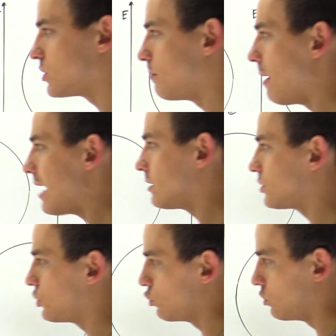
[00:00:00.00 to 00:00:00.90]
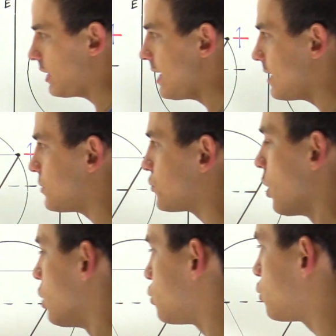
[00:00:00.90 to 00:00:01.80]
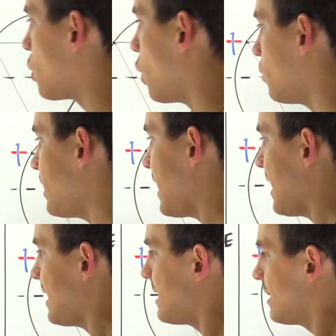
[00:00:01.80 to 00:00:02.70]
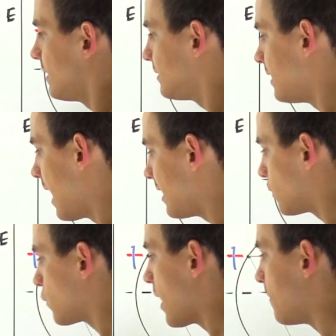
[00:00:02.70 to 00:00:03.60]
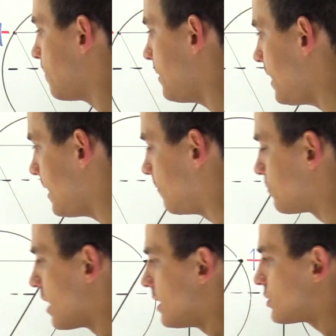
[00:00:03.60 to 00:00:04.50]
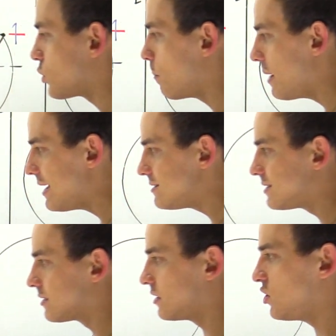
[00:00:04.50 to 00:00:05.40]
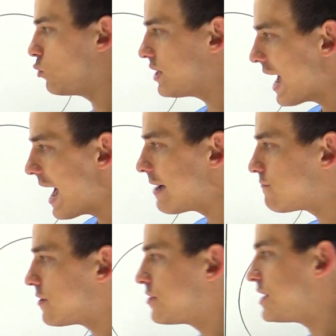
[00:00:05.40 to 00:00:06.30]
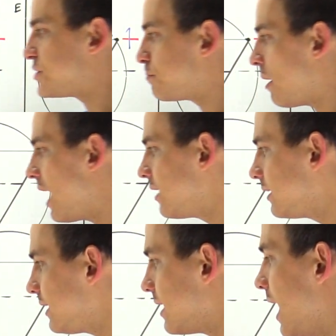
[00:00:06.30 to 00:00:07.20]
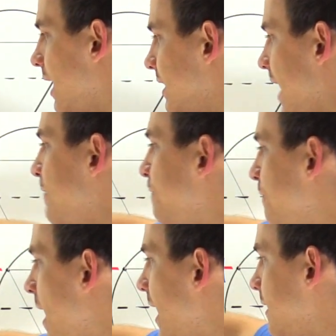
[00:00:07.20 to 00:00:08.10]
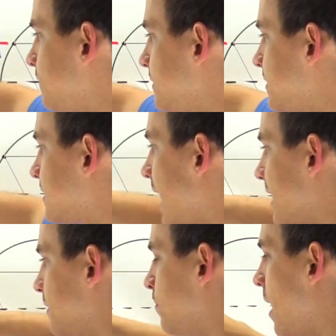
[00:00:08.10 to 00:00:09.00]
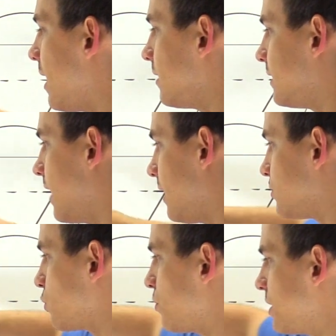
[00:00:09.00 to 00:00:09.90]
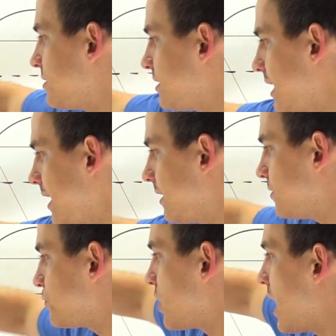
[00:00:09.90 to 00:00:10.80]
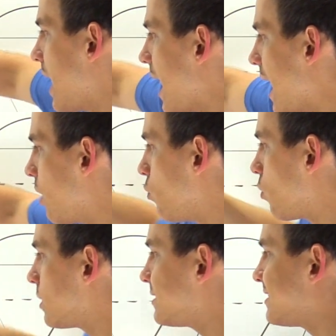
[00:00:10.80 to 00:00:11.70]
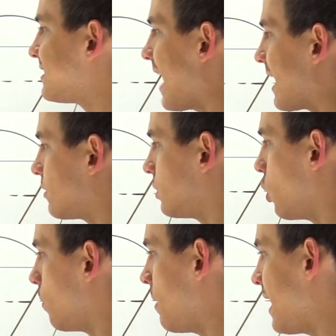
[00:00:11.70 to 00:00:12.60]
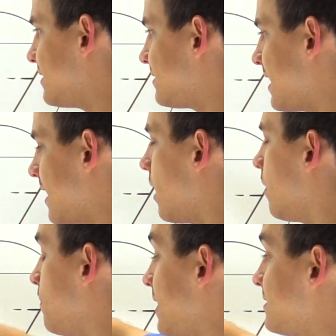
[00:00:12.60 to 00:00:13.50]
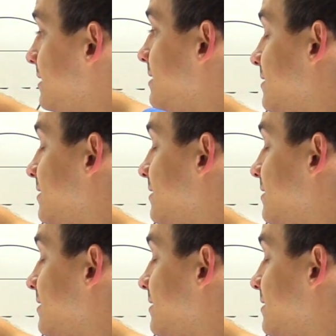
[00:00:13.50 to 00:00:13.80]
So the molecule is shown in diagram B. So basically we have this polygon, a five-sided polygon. So this is our cyclopentane, uh, pentene,